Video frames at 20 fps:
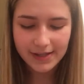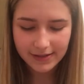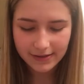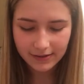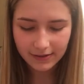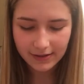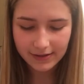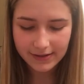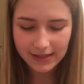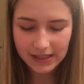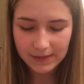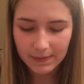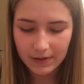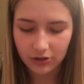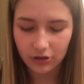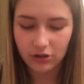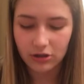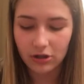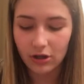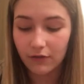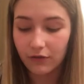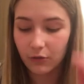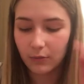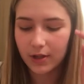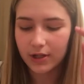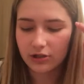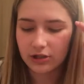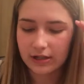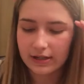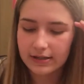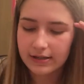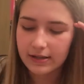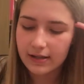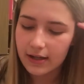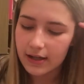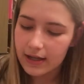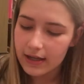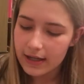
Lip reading: instantly suspicious of the witches.